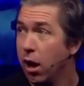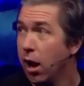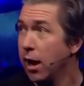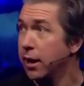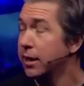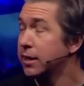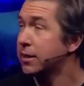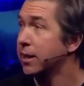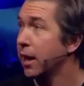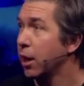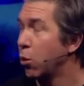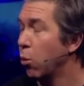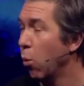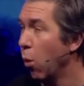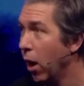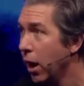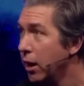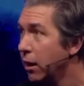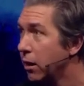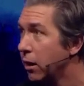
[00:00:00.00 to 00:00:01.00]
And he's like,
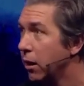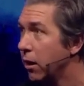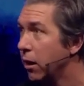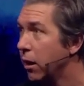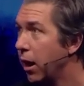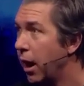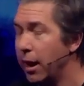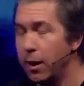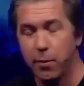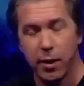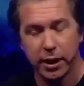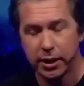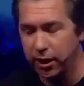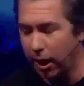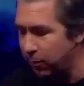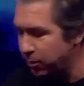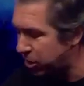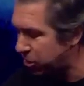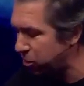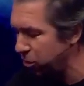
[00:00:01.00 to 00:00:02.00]
What? And I'm like,
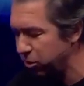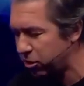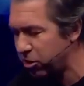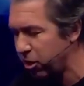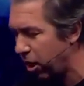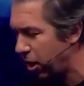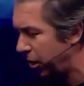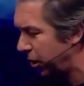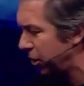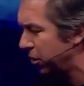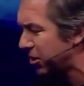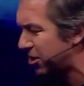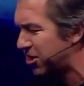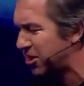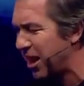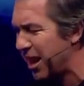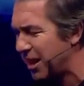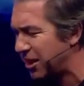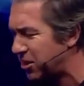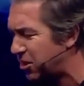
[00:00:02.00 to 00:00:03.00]
I'm so sorry. You're
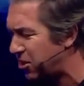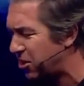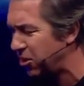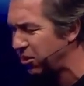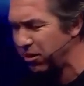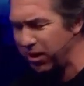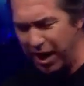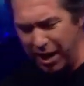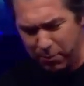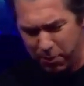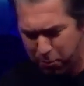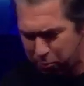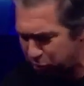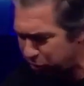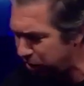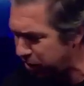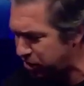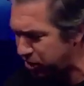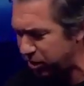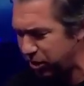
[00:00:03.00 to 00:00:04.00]
science dude. I'm a
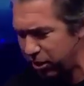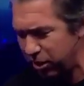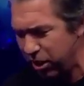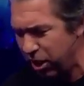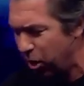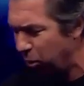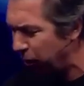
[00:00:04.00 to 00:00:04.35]
preacher.